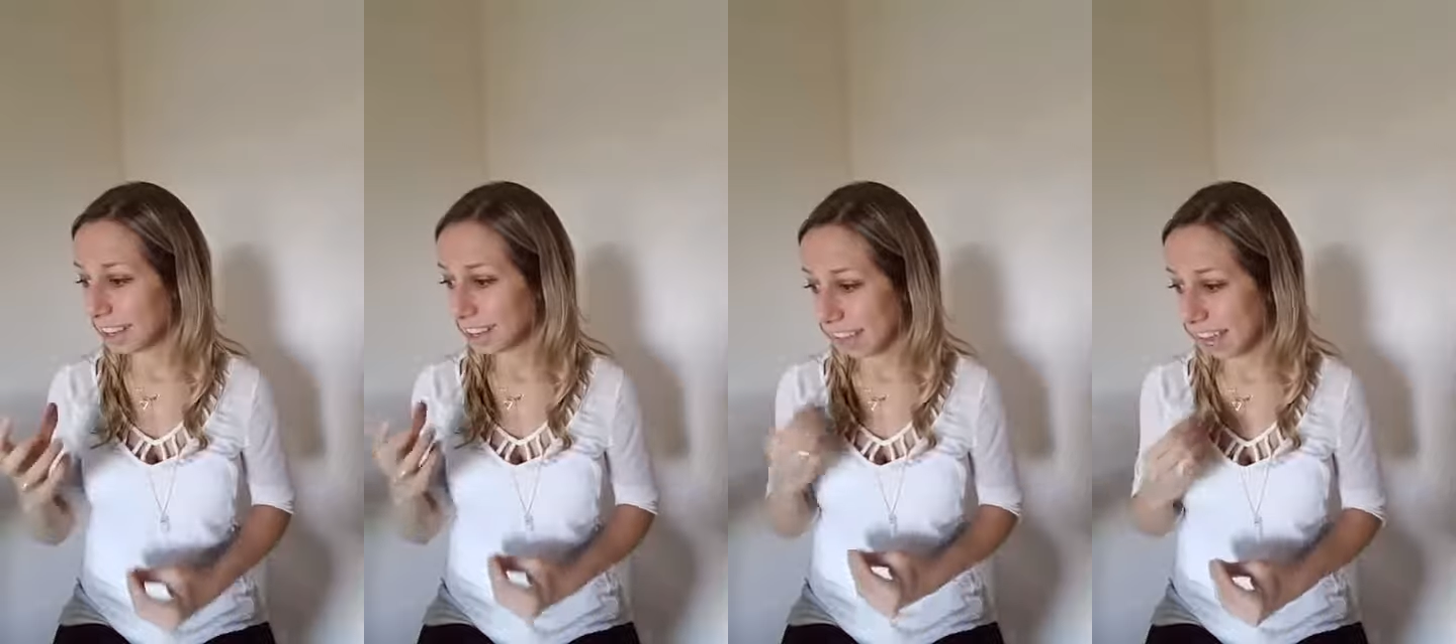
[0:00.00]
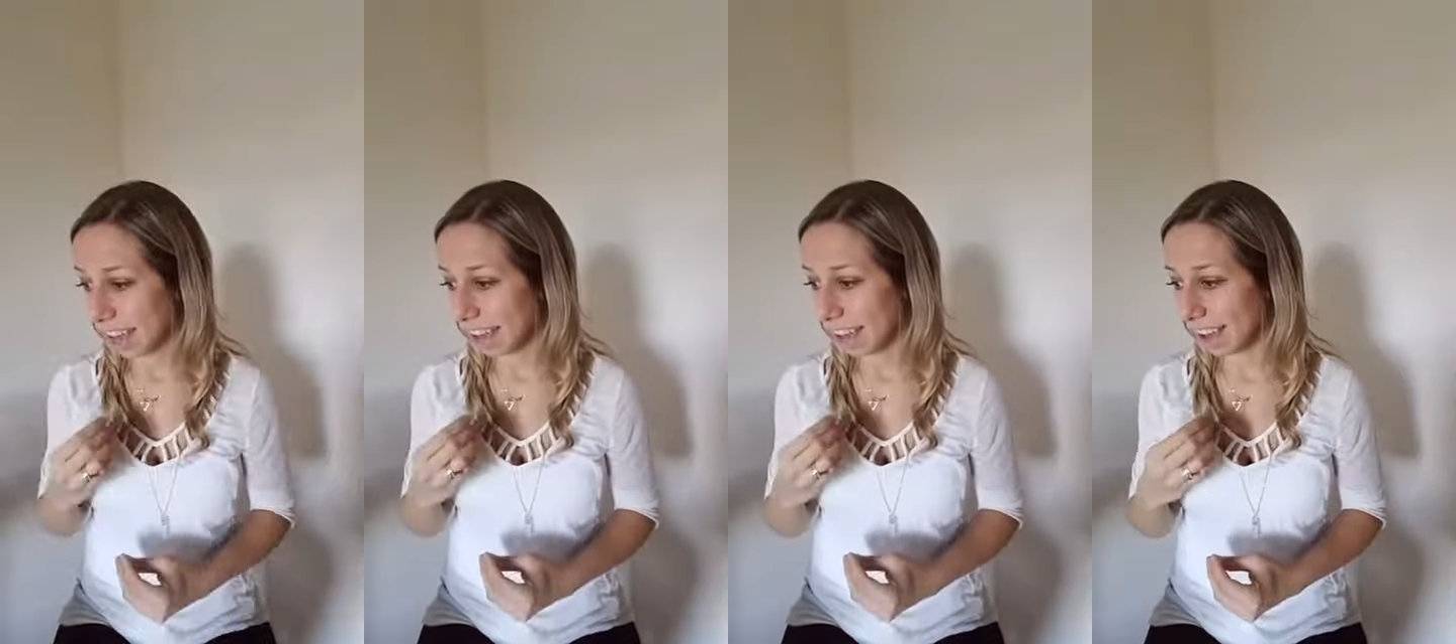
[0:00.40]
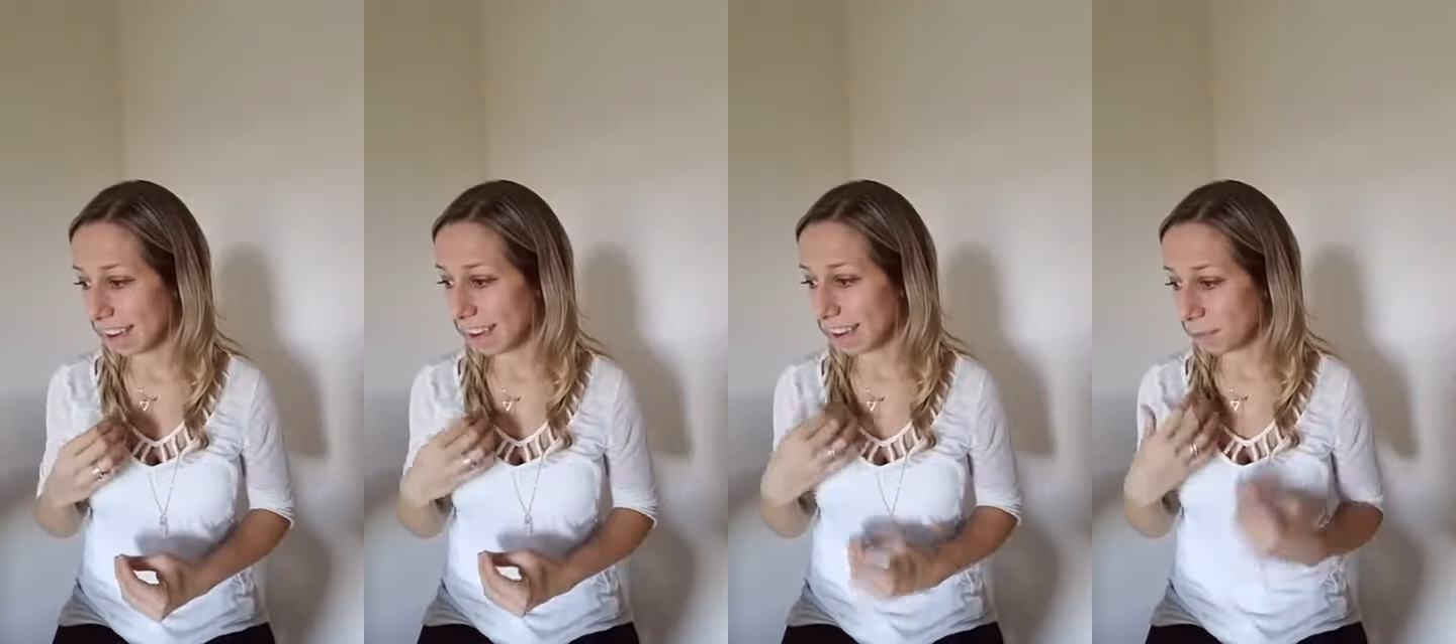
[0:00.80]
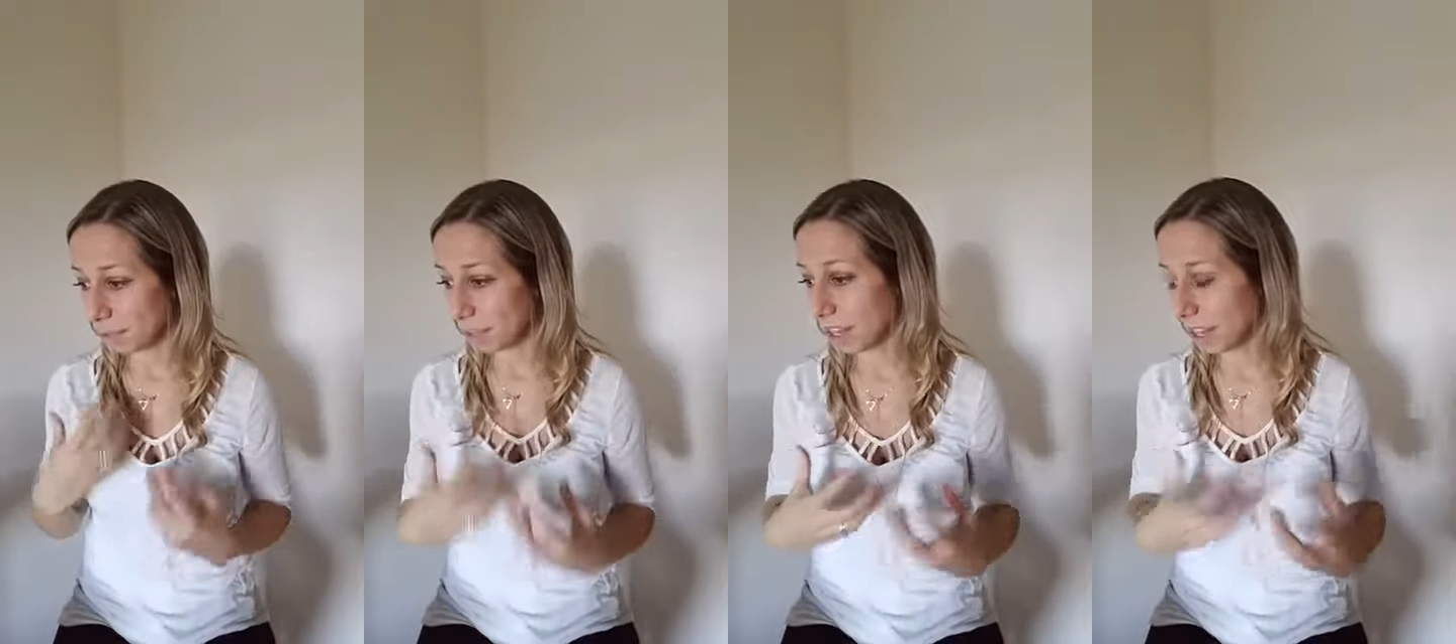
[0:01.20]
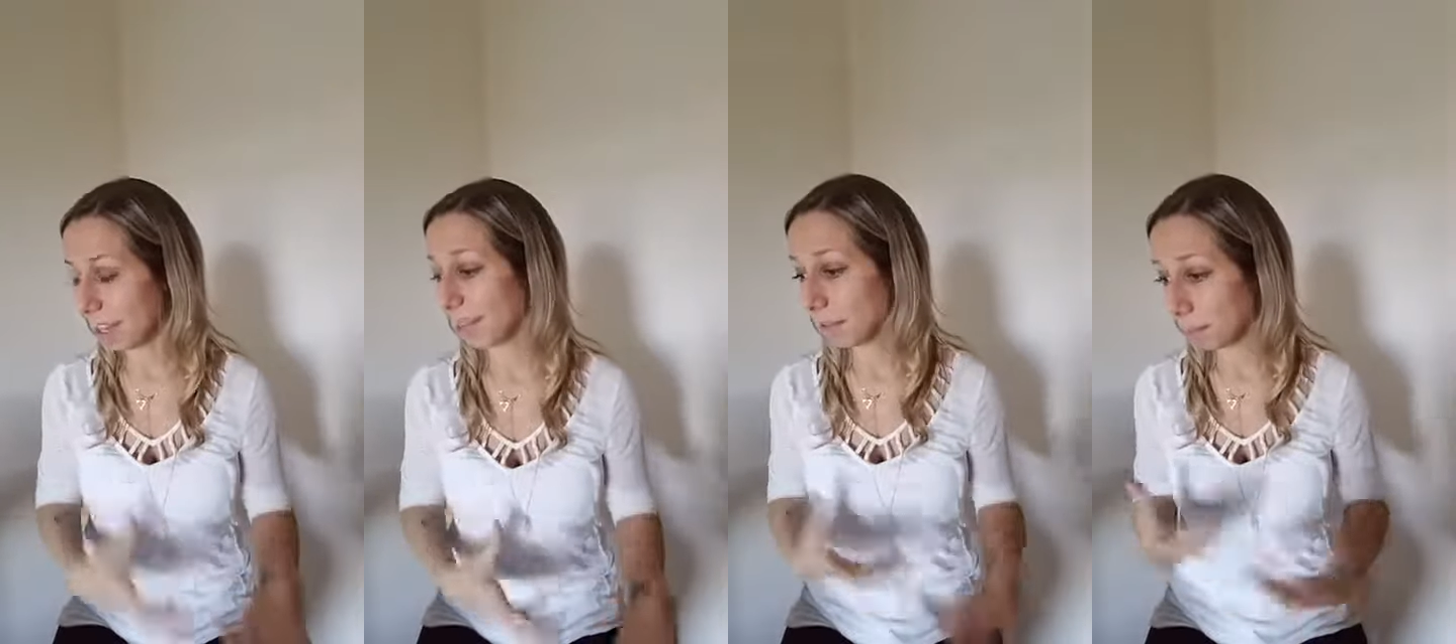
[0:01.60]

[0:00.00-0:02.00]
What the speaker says: can really